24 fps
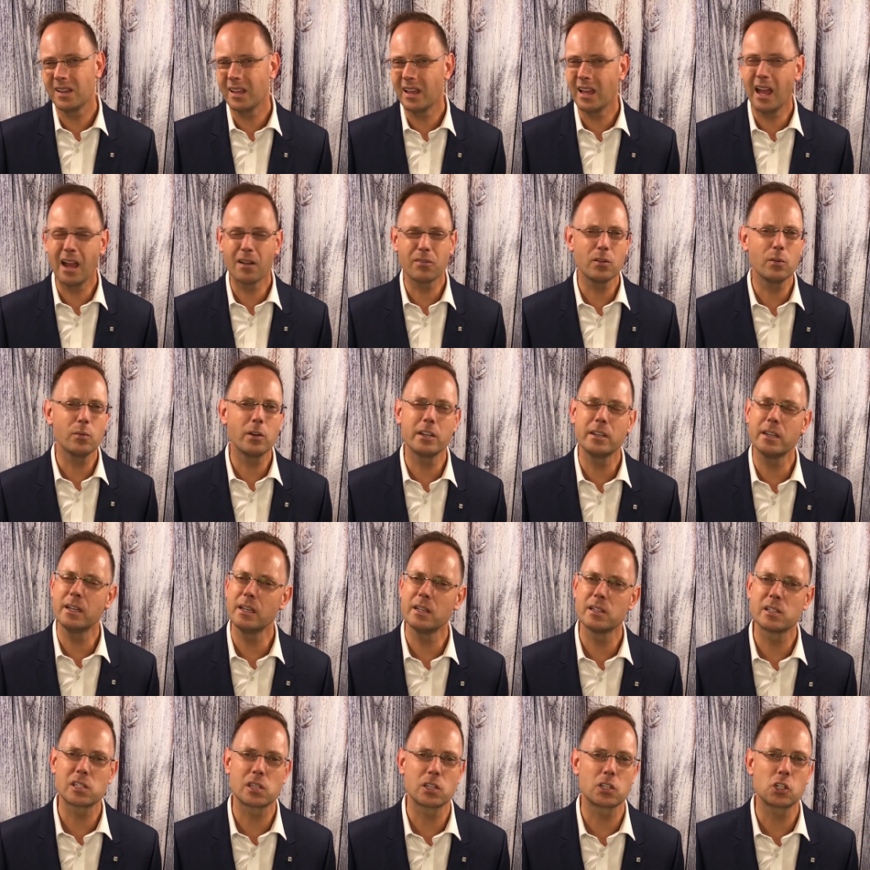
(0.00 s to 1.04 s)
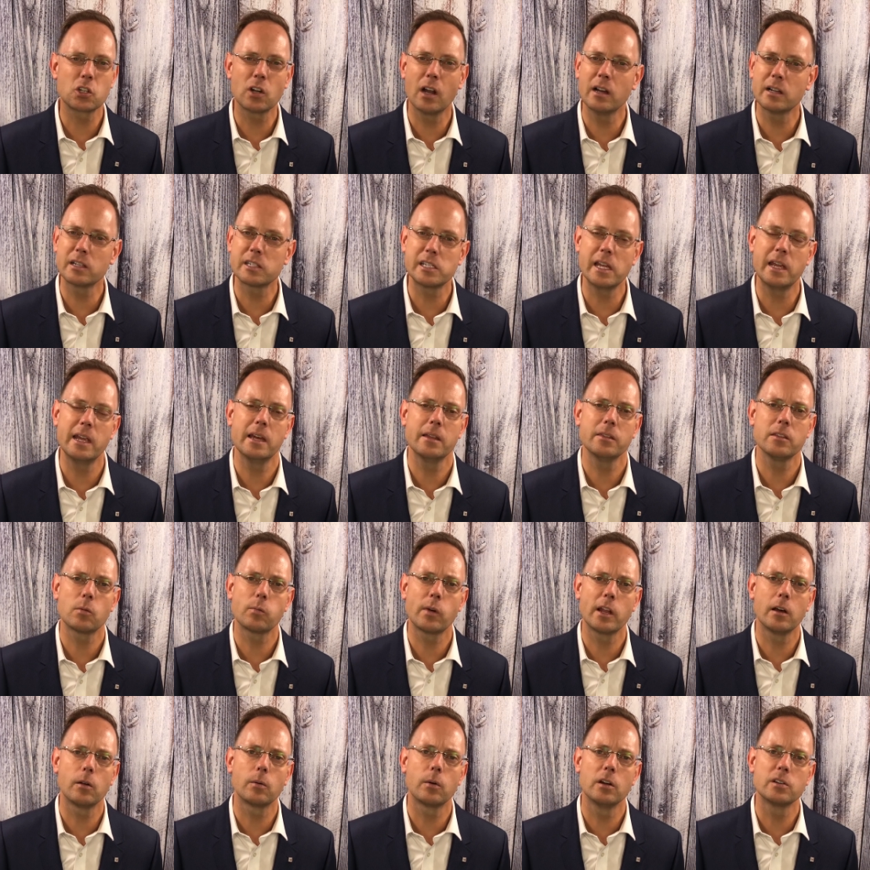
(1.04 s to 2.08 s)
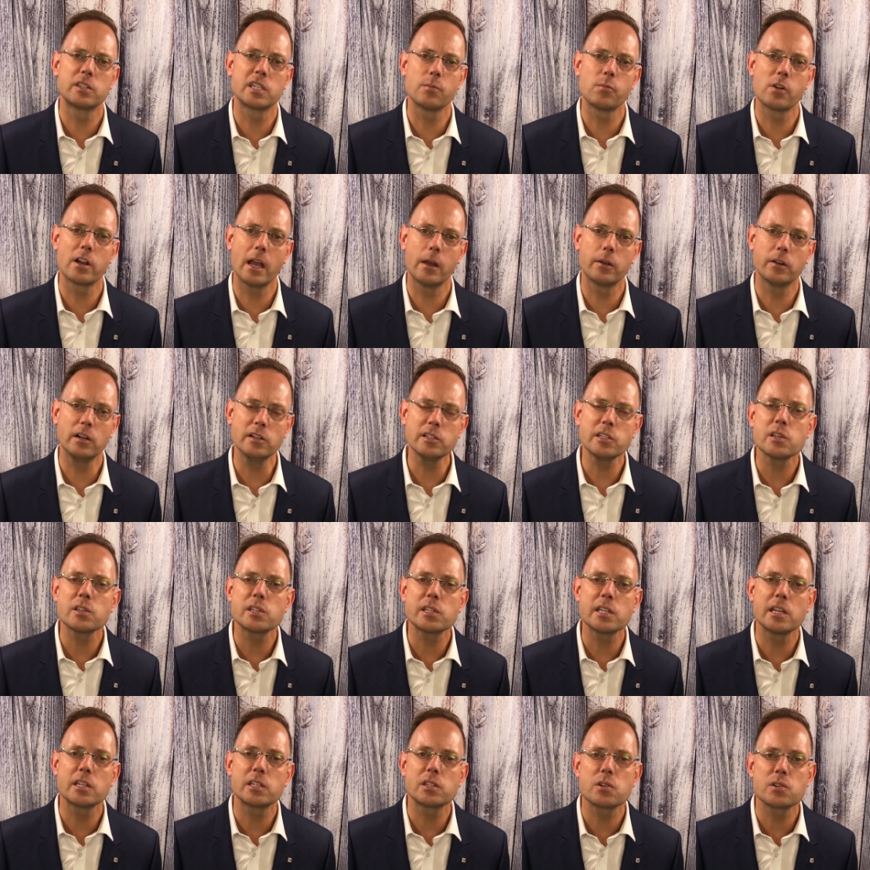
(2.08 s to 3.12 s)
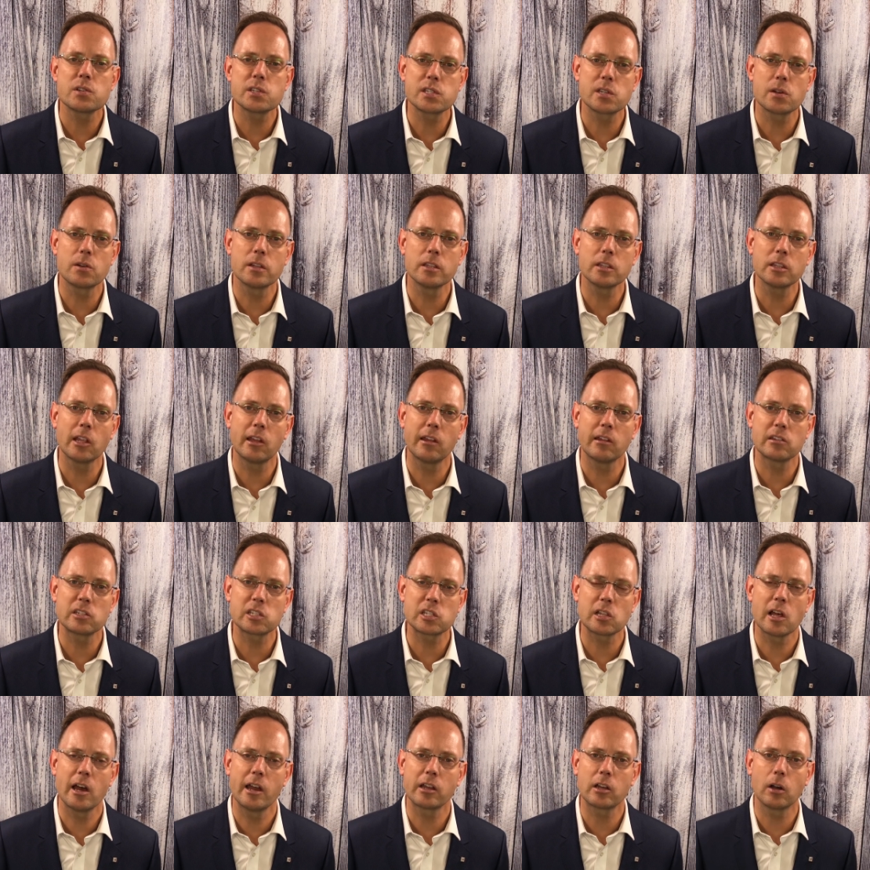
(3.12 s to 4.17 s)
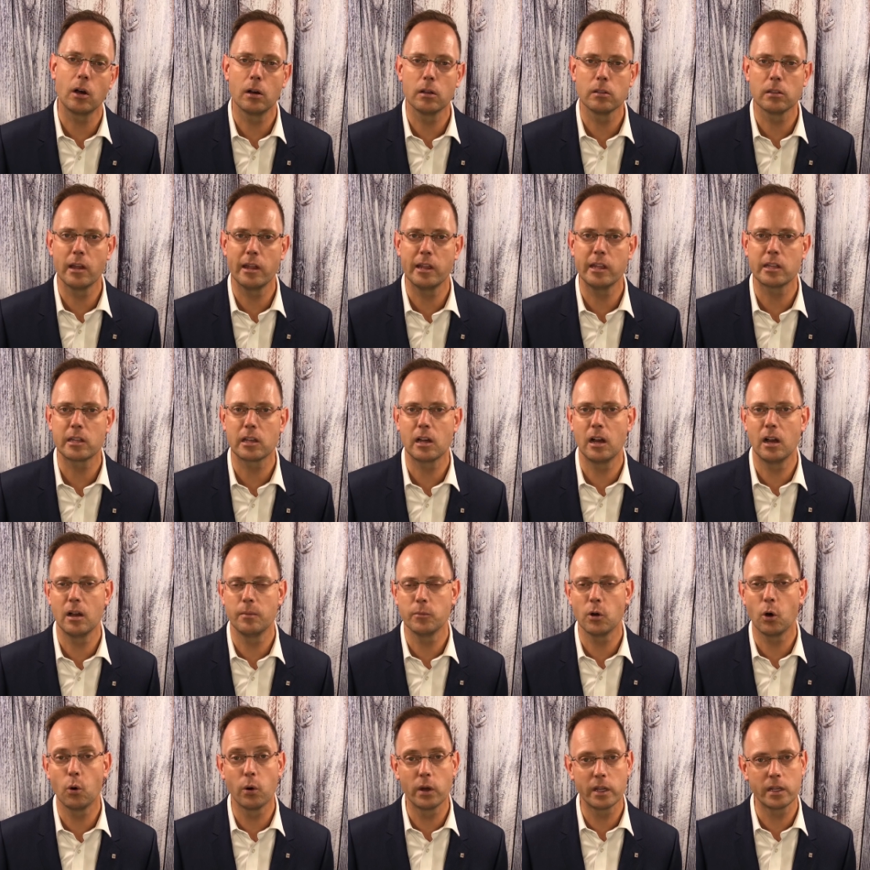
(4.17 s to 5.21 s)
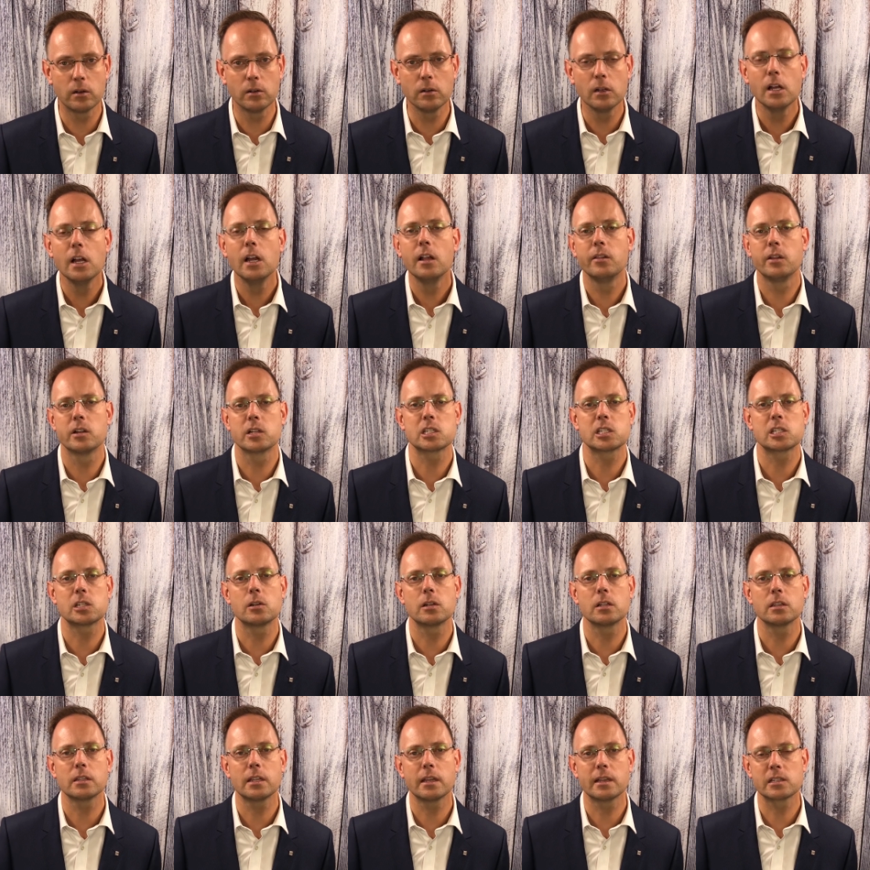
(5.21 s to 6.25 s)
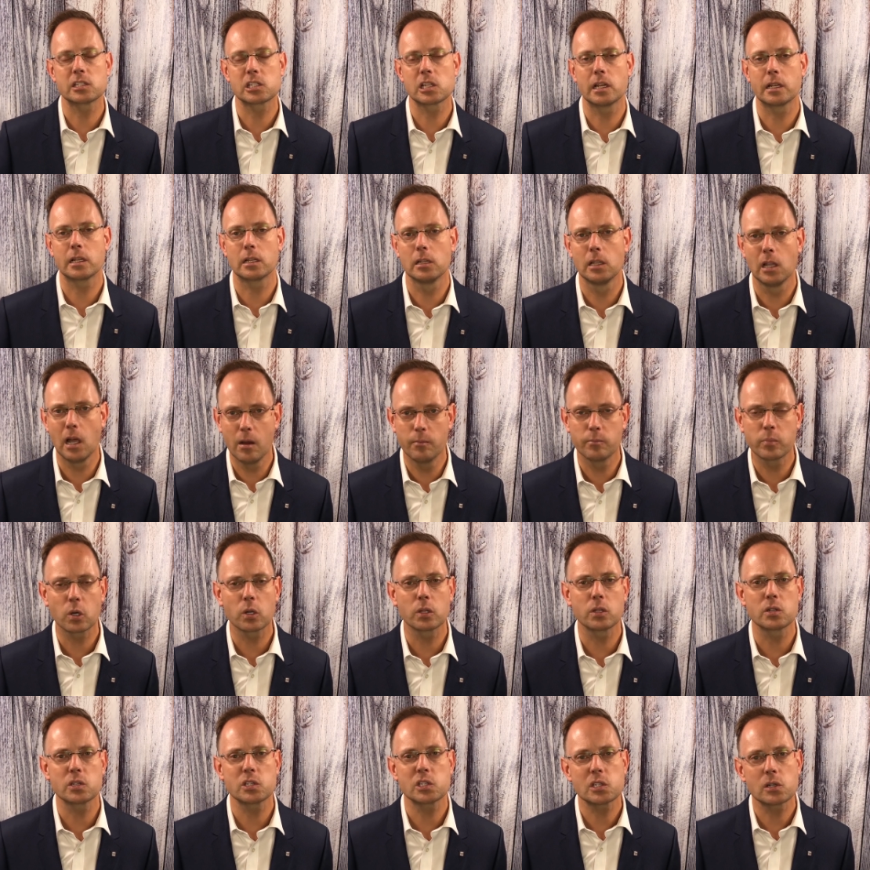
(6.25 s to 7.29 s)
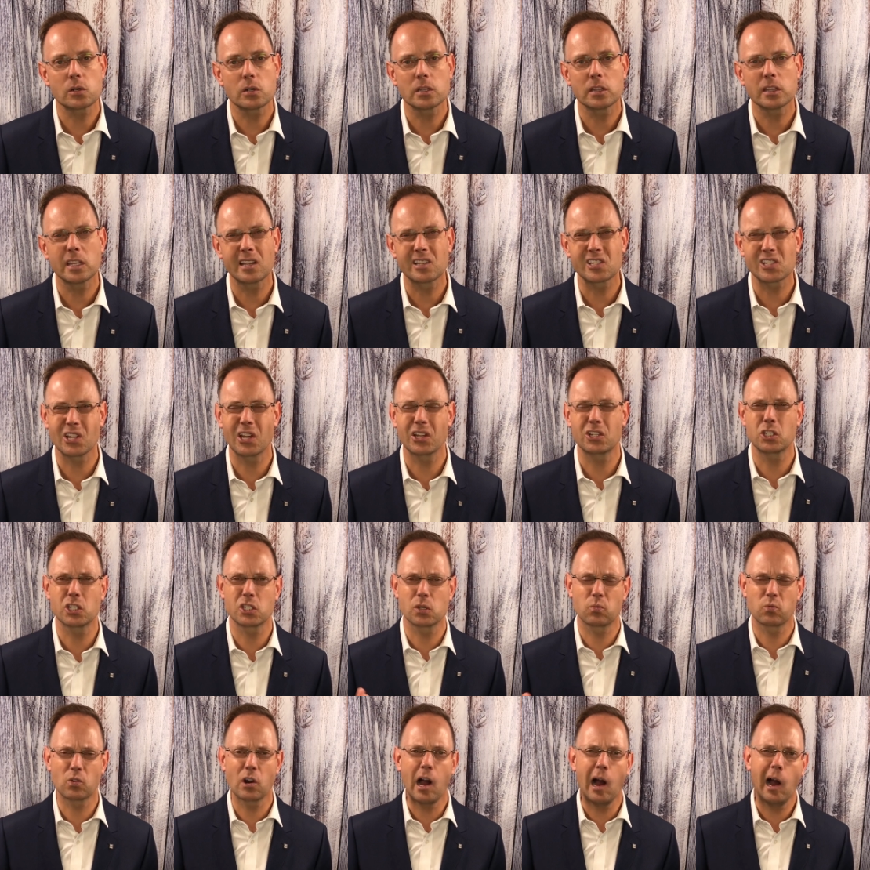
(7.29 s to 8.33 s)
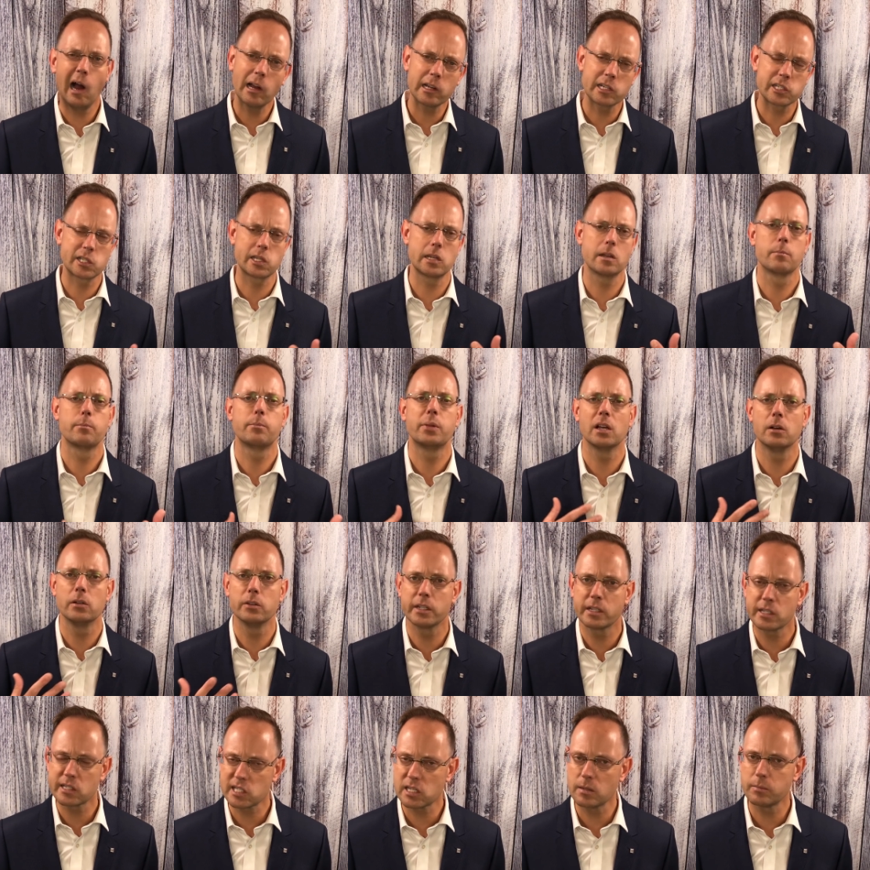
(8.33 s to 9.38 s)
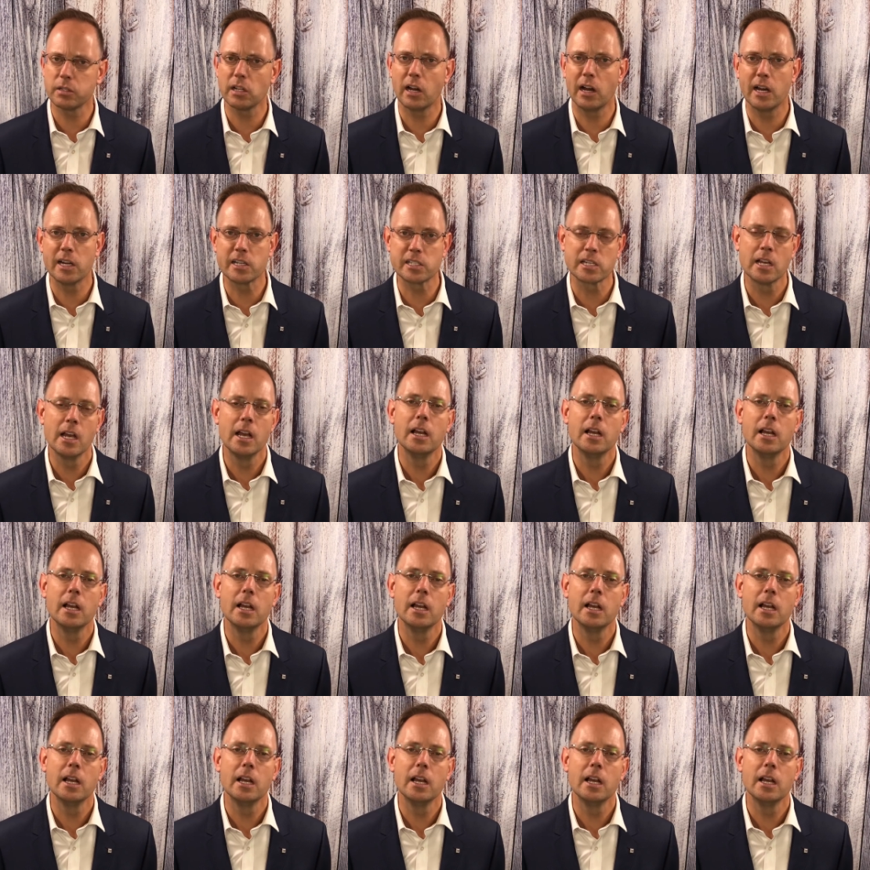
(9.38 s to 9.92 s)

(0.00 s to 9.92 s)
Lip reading: everyone needs the trucks and the railroads. And what I would also say is there's certain things like oil, there's certain things like lumber, there's certain things like just rocks and building supplies